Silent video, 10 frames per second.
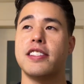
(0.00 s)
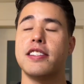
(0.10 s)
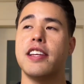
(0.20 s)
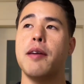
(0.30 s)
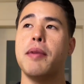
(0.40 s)
the
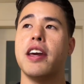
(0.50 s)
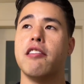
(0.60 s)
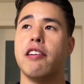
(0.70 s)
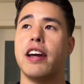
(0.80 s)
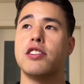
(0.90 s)
same
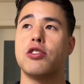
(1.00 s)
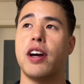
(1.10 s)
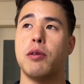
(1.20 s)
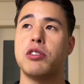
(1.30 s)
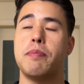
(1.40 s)
here, right? So
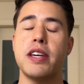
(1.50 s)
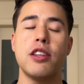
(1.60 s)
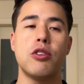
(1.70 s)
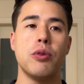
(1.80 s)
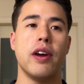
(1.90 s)
I was
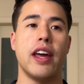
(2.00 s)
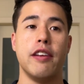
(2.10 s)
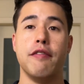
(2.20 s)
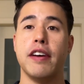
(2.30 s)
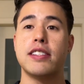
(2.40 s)
speaking to an
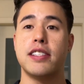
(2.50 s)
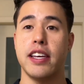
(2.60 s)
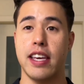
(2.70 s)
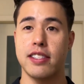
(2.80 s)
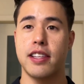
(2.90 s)
investor
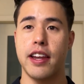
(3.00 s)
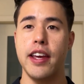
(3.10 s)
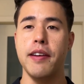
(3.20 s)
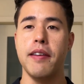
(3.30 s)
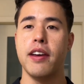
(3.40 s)

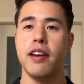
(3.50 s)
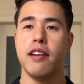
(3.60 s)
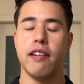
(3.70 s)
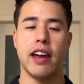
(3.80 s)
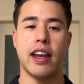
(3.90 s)
yesterday,
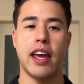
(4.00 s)
right?